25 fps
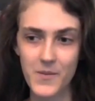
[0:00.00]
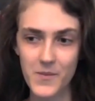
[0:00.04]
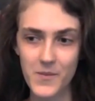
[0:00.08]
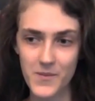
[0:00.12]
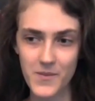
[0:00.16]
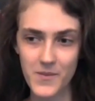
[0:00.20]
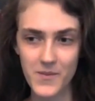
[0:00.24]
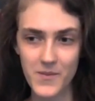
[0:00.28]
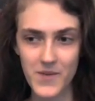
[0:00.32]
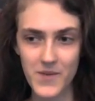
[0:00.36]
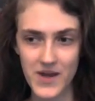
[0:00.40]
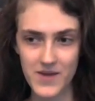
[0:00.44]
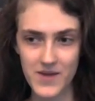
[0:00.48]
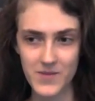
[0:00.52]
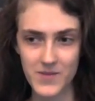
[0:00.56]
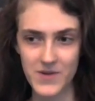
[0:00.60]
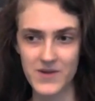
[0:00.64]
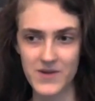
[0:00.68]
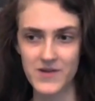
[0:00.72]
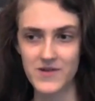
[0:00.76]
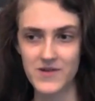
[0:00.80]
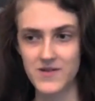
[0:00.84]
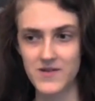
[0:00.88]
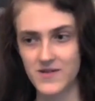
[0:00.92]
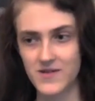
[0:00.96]

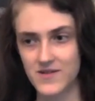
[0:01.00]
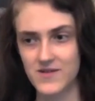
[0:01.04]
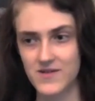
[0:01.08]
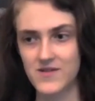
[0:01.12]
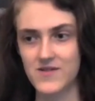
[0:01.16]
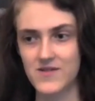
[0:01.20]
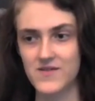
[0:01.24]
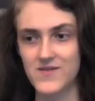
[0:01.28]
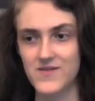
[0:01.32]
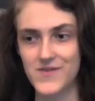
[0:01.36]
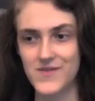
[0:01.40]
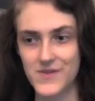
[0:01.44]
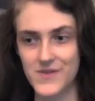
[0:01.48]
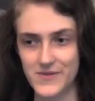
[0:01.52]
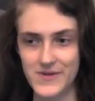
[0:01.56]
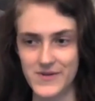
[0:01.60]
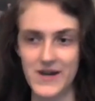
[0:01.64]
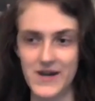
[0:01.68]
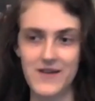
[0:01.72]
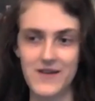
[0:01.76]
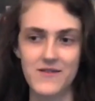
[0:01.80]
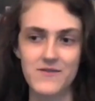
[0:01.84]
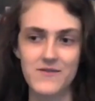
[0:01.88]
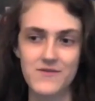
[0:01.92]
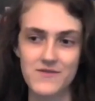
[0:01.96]
maybe
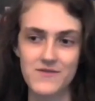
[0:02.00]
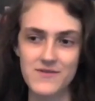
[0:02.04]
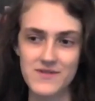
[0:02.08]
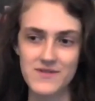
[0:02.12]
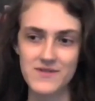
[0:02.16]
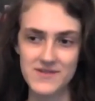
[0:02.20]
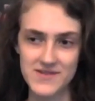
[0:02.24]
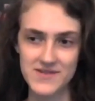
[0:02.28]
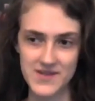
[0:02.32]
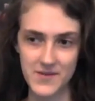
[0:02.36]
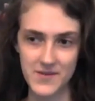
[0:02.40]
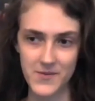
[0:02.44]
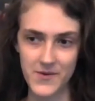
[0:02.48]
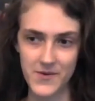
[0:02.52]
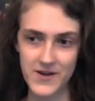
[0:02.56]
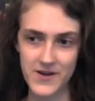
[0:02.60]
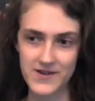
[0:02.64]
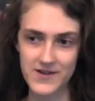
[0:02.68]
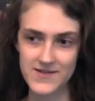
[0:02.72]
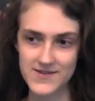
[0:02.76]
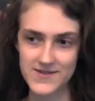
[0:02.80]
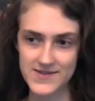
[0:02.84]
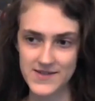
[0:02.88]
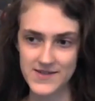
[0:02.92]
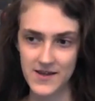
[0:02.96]
futile in some
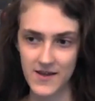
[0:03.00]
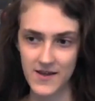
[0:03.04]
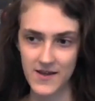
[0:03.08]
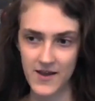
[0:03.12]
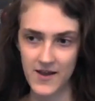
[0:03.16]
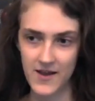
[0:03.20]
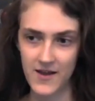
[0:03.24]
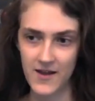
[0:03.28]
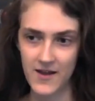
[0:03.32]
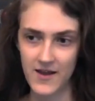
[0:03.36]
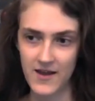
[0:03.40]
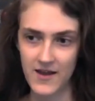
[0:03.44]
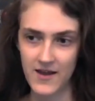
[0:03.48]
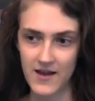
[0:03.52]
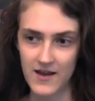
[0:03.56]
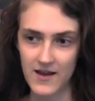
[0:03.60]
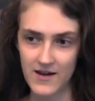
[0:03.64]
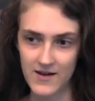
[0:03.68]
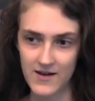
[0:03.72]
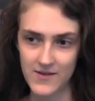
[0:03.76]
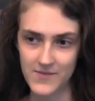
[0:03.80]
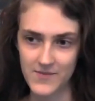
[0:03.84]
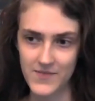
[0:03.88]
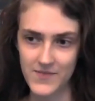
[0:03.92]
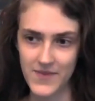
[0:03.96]
ways.
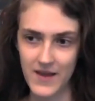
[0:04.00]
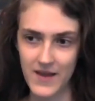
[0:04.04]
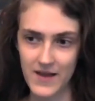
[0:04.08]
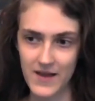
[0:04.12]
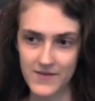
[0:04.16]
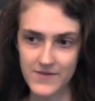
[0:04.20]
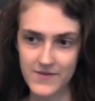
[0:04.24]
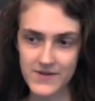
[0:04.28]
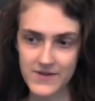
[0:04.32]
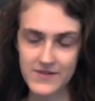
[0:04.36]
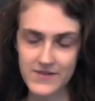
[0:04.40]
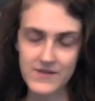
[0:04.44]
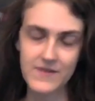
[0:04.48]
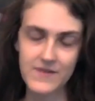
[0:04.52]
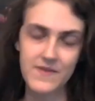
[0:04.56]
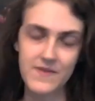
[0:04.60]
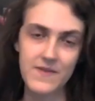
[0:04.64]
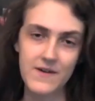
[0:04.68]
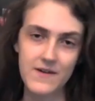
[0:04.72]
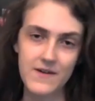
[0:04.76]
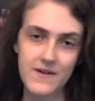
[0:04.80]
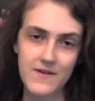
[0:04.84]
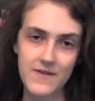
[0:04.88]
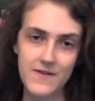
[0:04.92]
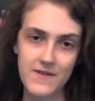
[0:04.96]
I really
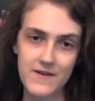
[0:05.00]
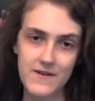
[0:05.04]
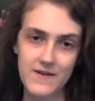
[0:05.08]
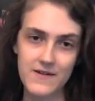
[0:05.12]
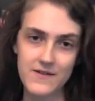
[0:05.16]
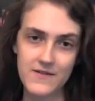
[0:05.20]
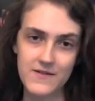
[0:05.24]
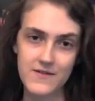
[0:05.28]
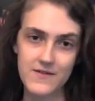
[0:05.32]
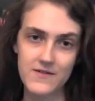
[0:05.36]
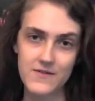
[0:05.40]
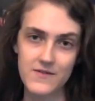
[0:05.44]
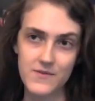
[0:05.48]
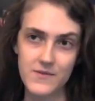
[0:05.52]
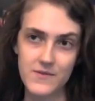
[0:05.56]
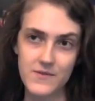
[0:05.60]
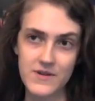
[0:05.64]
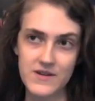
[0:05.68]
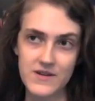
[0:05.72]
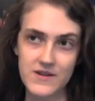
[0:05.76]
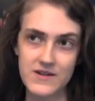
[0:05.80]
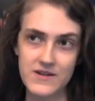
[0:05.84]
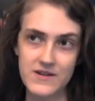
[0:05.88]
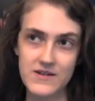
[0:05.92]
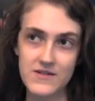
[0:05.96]
think that
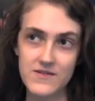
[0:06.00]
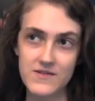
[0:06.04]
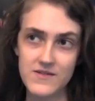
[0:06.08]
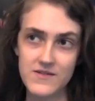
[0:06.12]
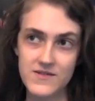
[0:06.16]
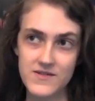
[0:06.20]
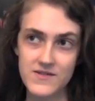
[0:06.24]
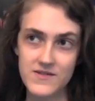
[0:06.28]
we need